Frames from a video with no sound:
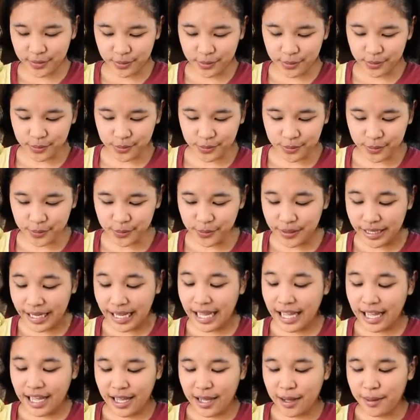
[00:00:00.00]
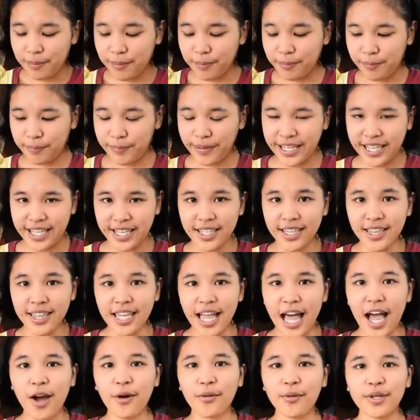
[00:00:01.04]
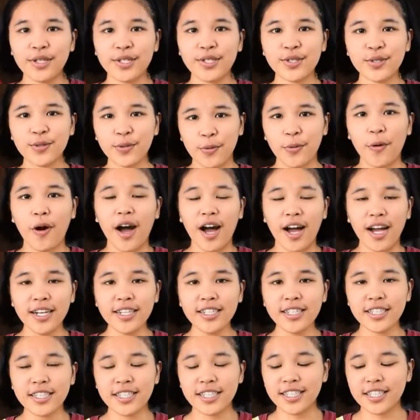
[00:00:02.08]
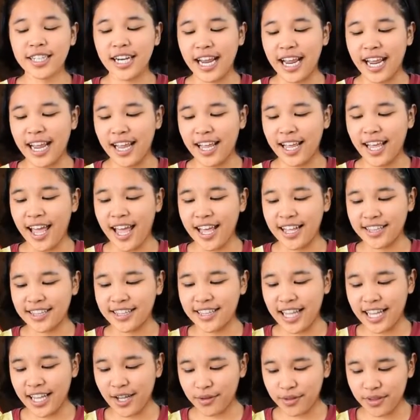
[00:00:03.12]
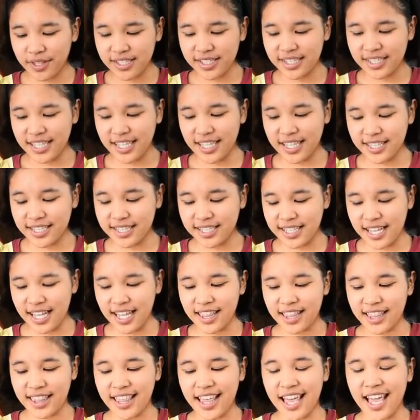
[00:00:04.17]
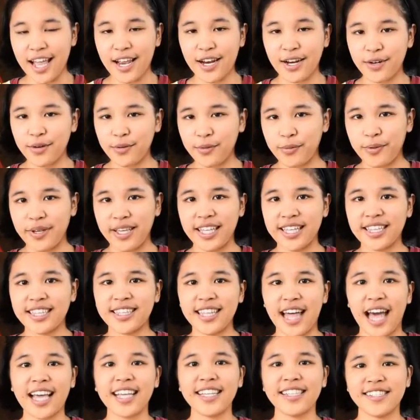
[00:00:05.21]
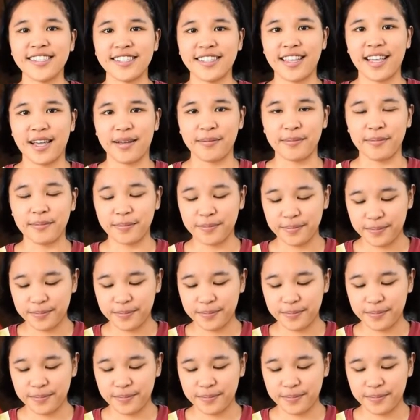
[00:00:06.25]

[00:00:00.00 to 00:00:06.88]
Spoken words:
to peel our squash and take out the seeds, and then we dice them.